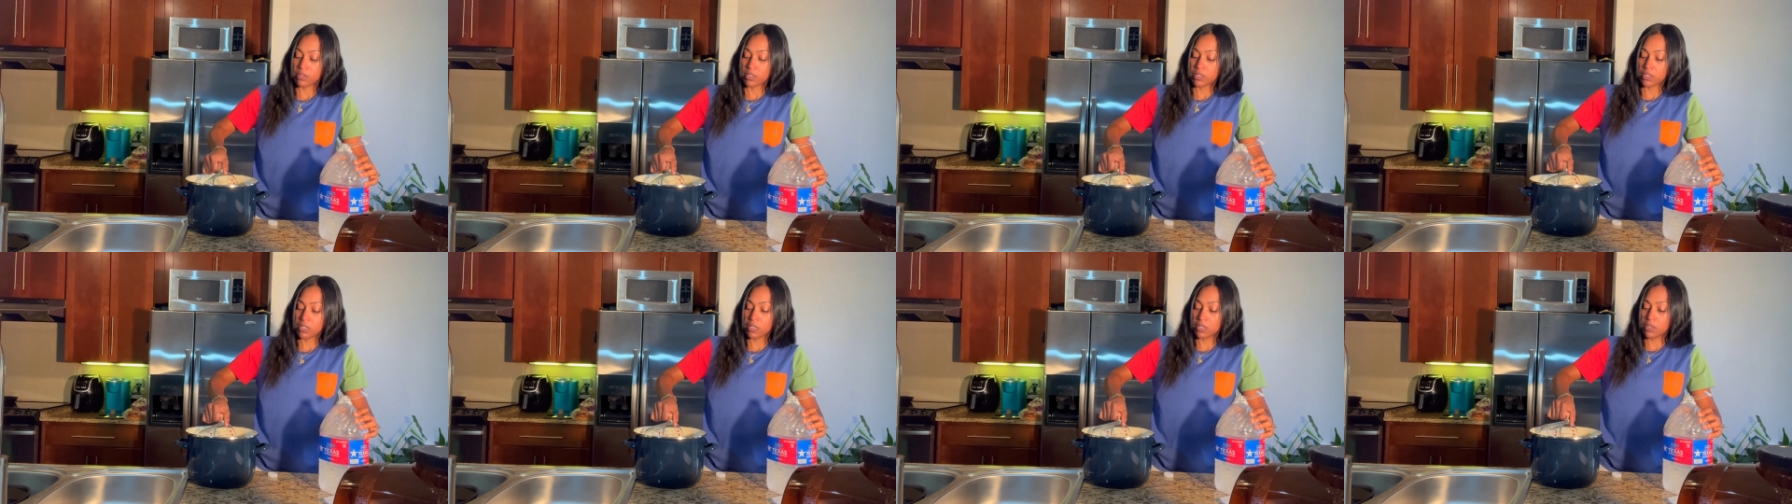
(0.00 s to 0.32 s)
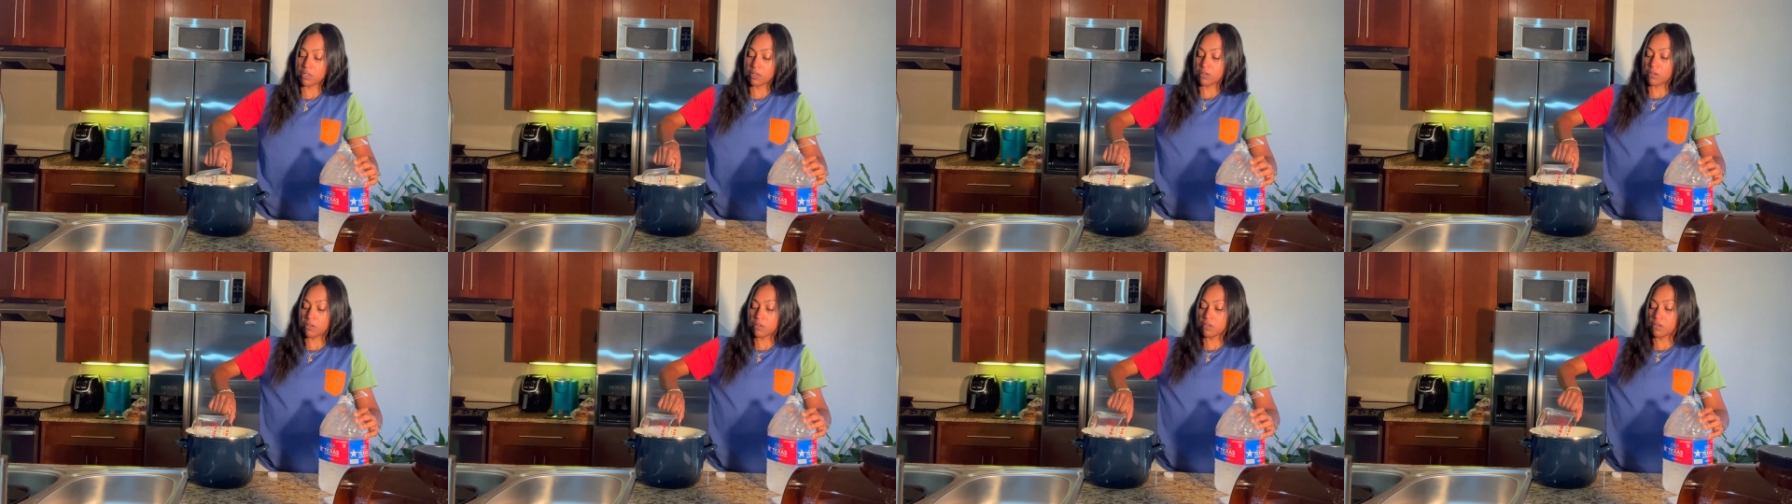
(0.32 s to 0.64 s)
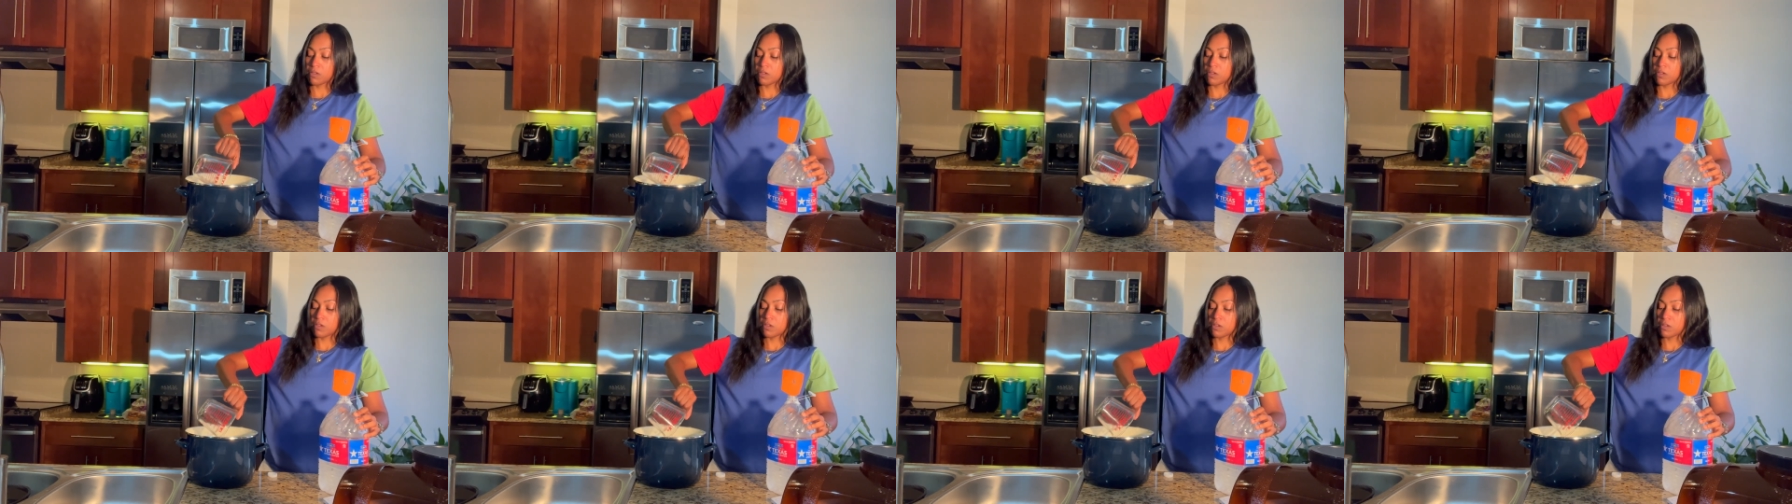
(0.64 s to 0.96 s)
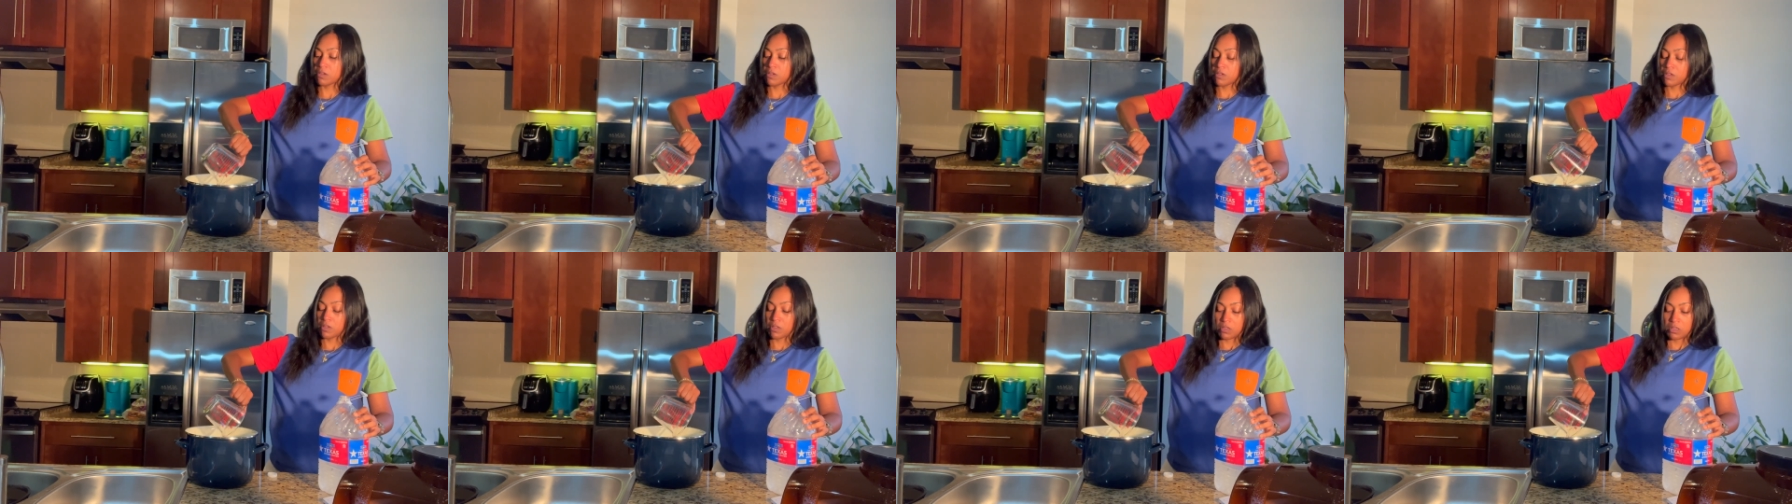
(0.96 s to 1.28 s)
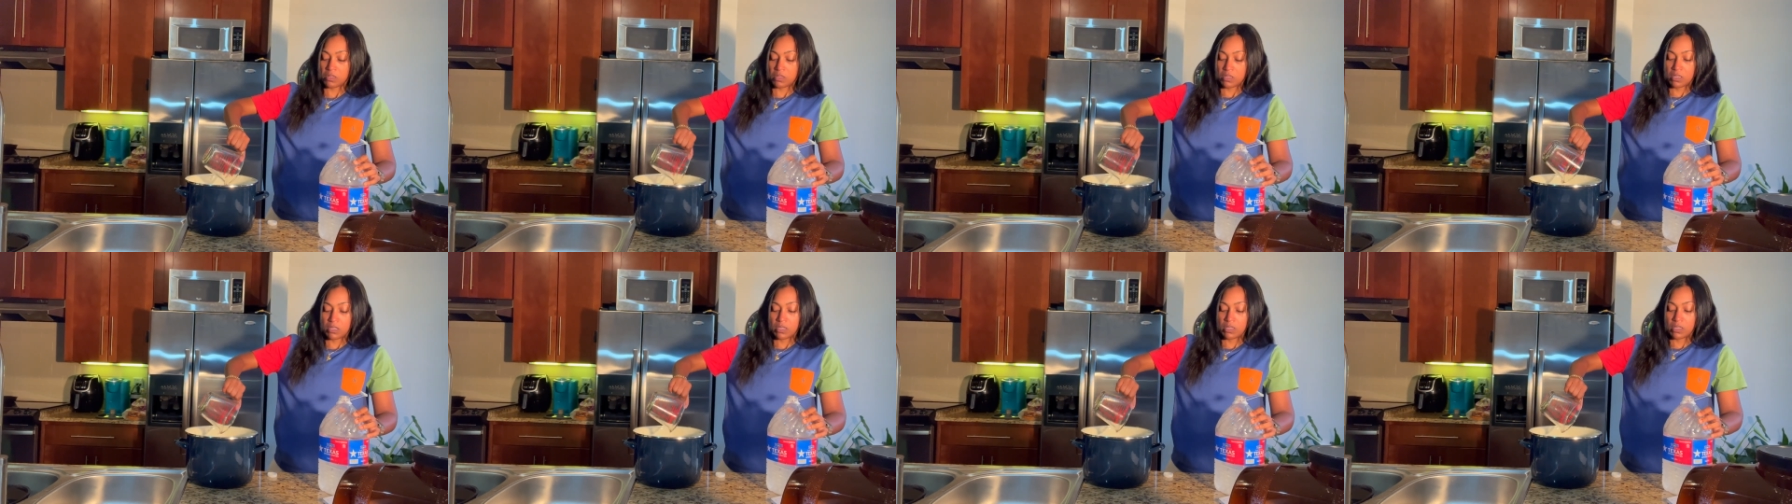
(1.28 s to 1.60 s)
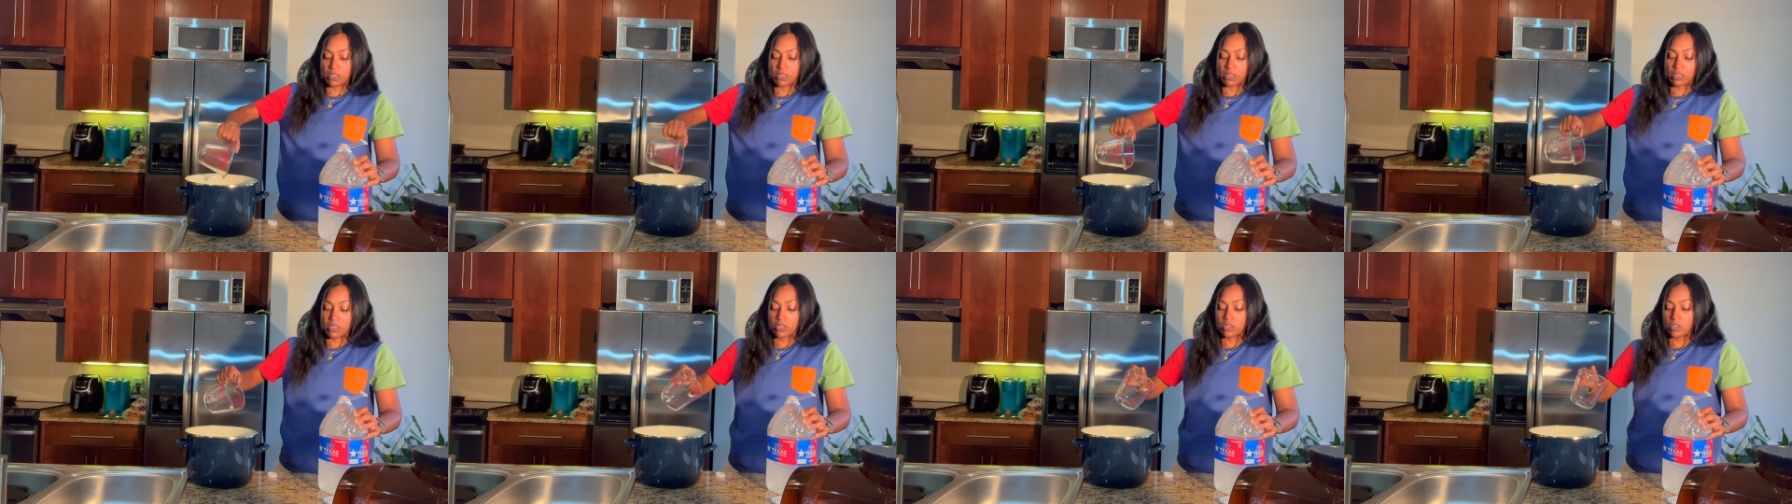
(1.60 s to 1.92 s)
Okay.
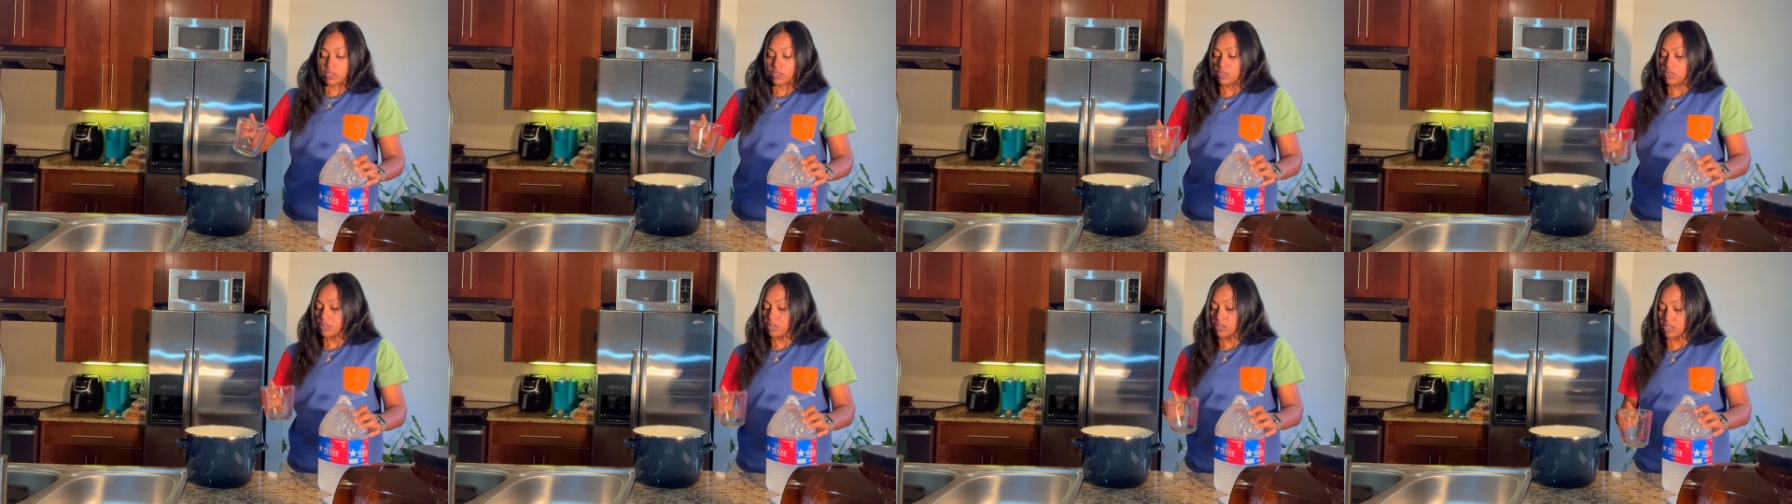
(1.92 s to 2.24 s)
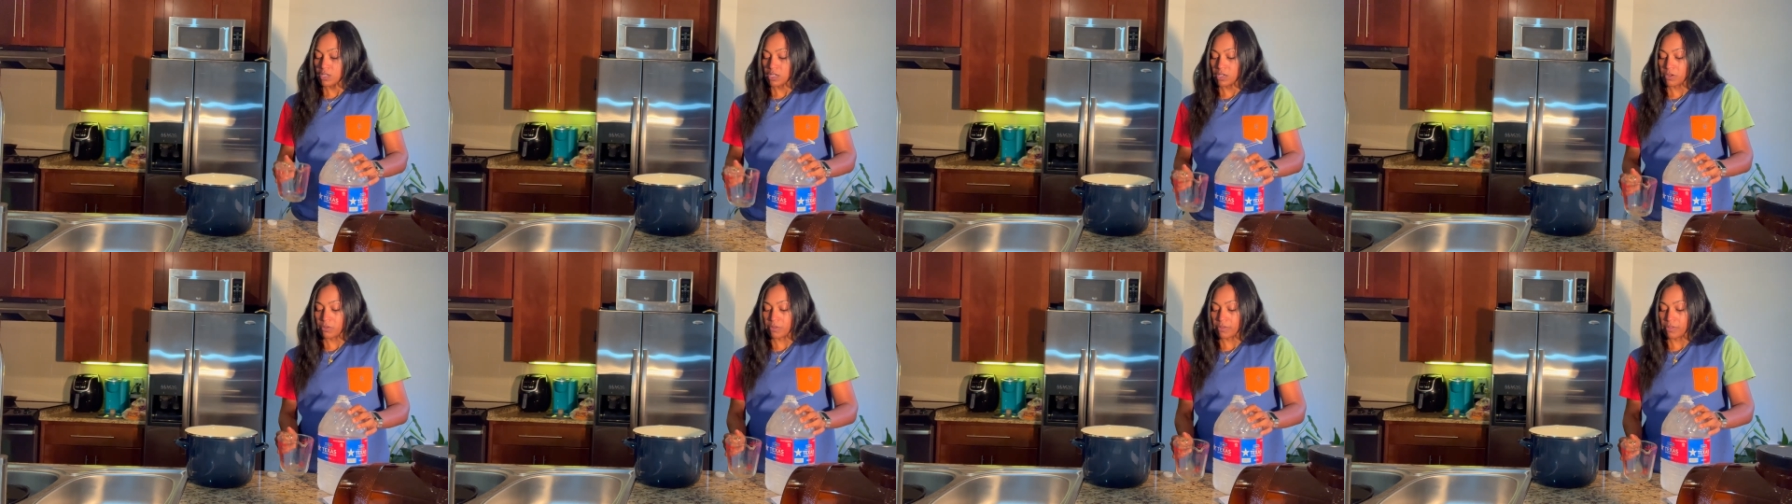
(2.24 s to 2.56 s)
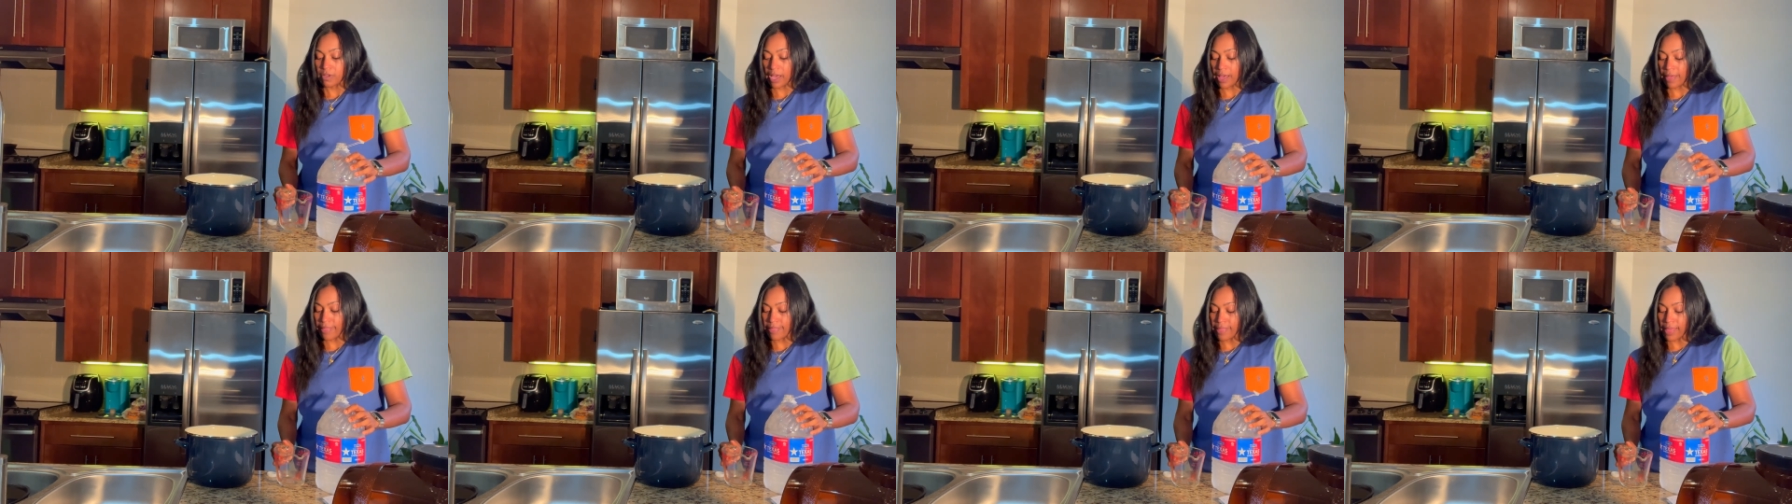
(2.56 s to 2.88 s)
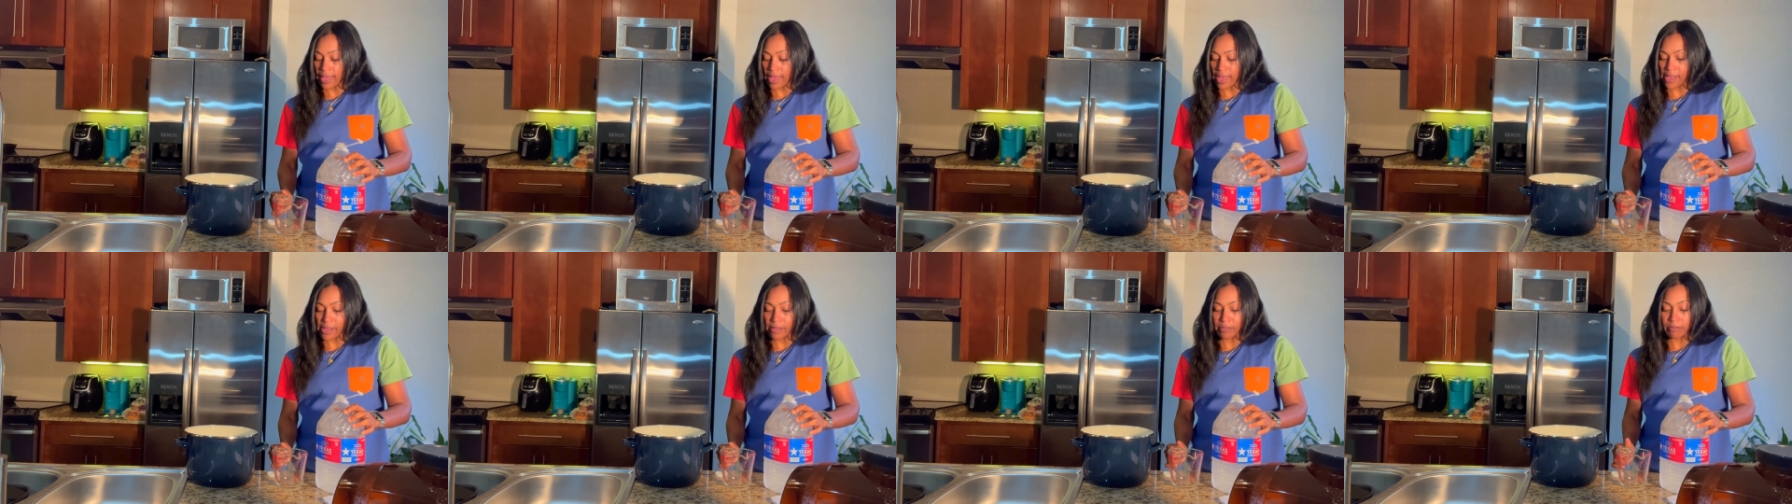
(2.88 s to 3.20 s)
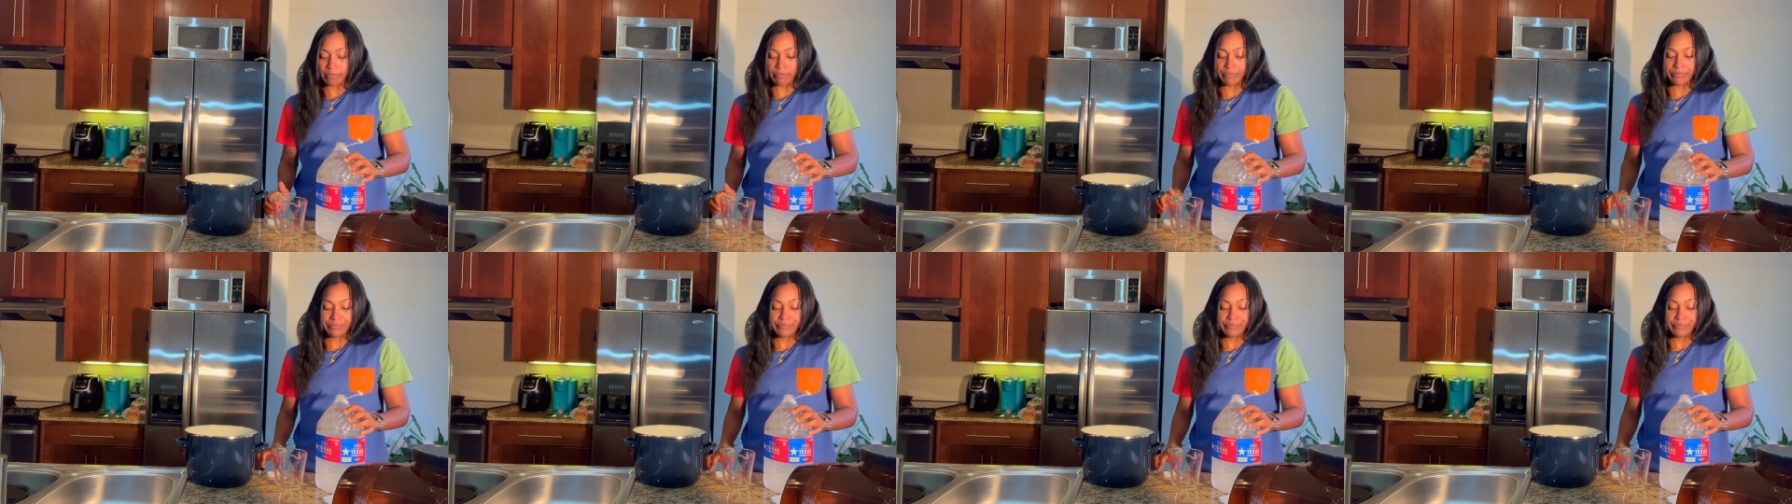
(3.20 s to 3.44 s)
So there we got that.